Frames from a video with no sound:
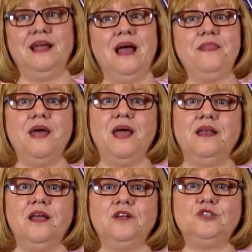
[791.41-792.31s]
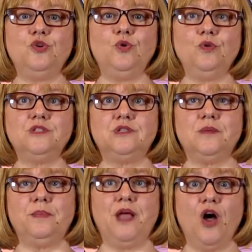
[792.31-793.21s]
And then tools
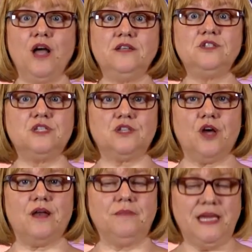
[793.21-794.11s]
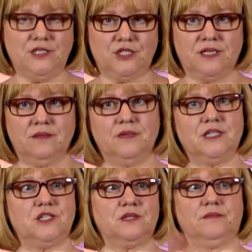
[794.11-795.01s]
beyond just automation,
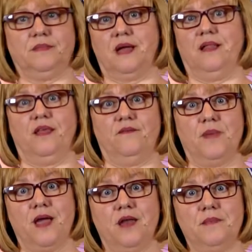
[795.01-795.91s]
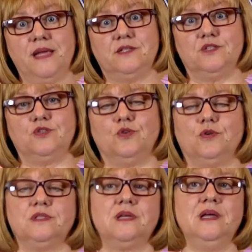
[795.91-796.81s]
which I love my automation
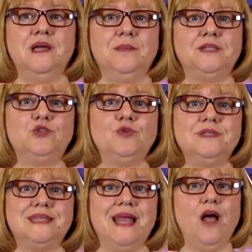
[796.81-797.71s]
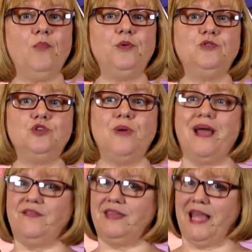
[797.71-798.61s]
tools, but tools that help you do
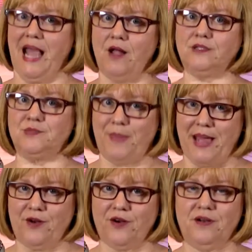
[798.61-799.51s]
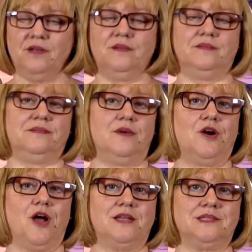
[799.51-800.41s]
everything else better
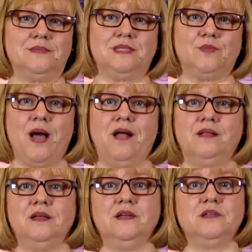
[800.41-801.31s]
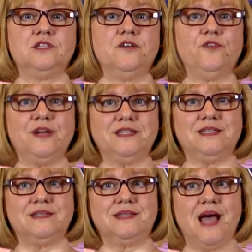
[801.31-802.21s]
are awesome as well. So for
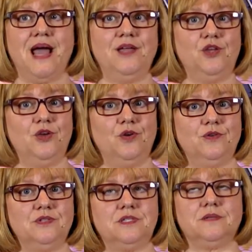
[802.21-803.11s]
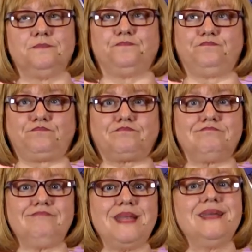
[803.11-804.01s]
instance, I use
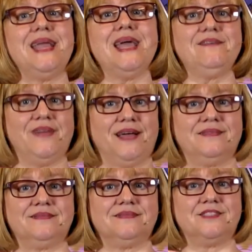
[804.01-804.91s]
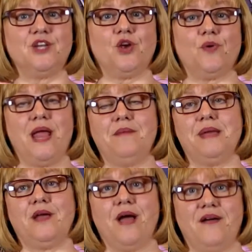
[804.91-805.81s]
Canva to create
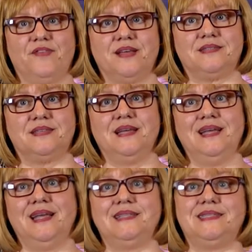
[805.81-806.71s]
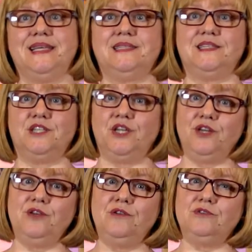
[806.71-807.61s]
my graphics. It's easy to
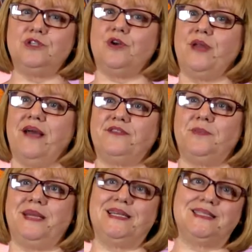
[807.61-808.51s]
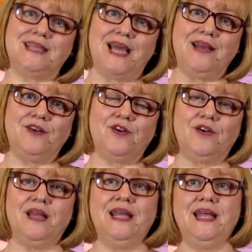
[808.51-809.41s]
use. You don't have to be a
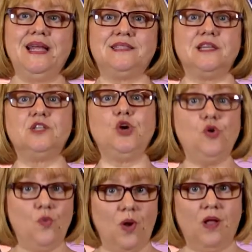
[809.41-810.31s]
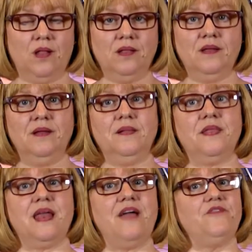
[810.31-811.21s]
designer. It's a tool
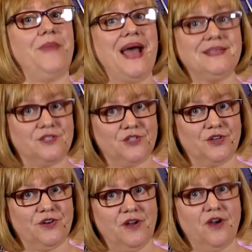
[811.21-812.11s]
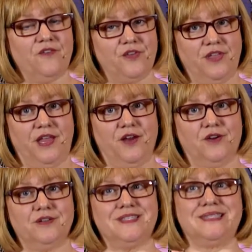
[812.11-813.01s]
that I've mastered over the
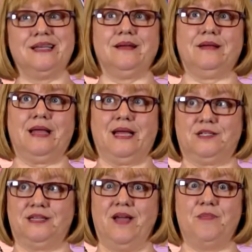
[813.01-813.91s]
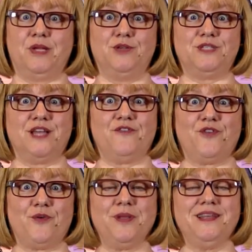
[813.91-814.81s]
years. Gosh, now I've been using it for
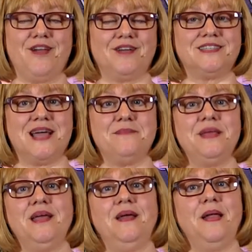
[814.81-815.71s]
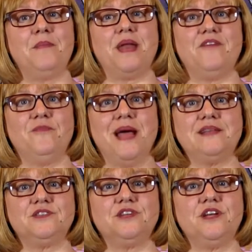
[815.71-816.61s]
a really long time, but I've
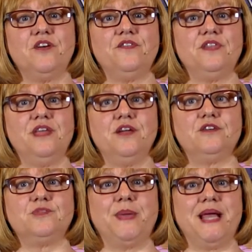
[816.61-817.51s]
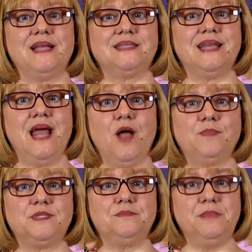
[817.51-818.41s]
mastered it over the years because it
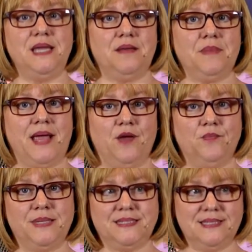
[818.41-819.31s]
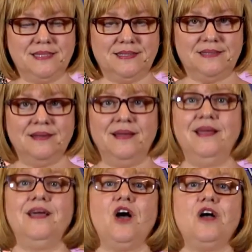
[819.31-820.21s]
helps me in my own business.
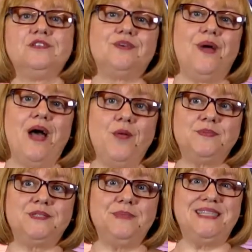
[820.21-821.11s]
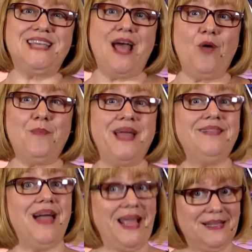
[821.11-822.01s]
Also helps me to help my
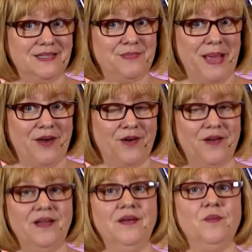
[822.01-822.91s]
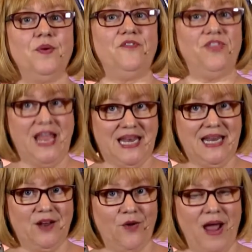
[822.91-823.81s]
clients better if they
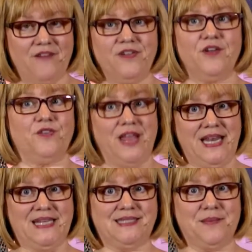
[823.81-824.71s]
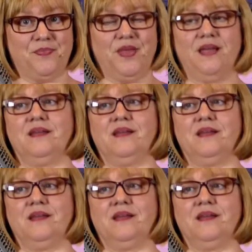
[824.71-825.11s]
need a graphic or they need something.